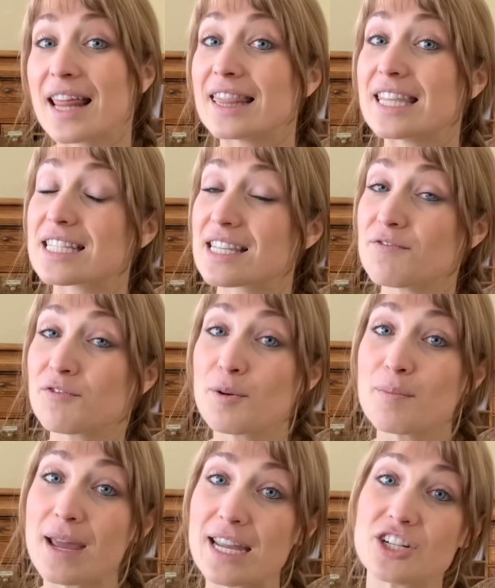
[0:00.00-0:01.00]
This
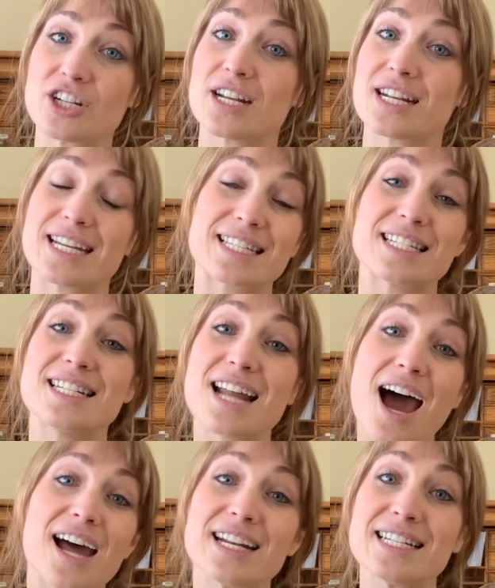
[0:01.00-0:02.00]
information is
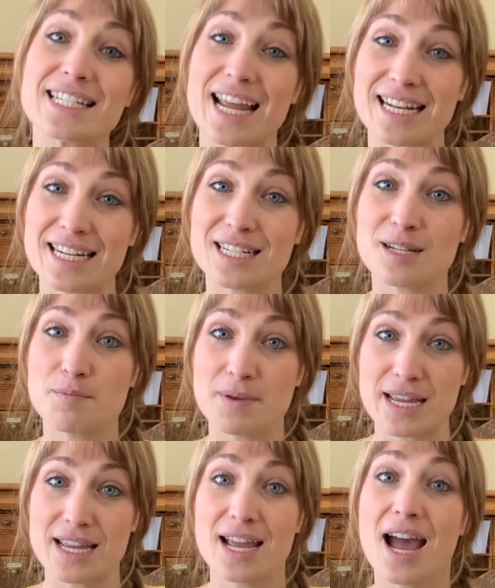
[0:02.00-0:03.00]
not intended to
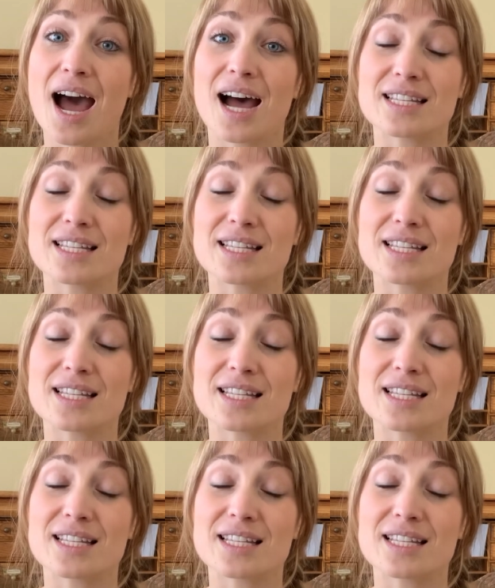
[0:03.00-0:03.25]
be